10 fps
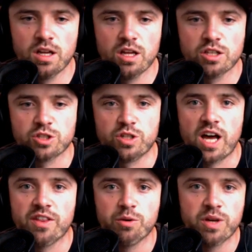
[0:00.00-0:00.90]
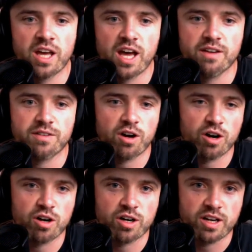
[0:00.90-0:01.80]
So now that we have
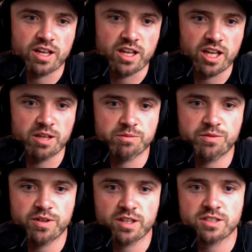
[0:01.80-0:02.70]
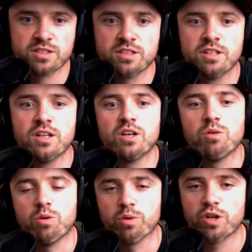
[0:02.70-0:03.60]
our M fixed,
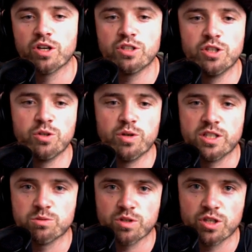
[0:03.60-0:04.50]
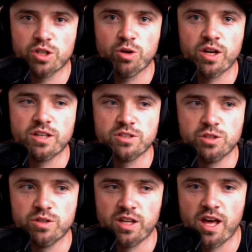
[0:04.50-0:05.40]
what we're going to do is we're going to go ahead and
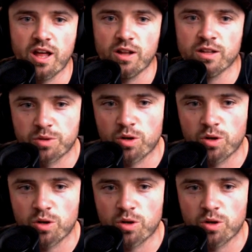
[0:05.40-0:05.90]
do the L.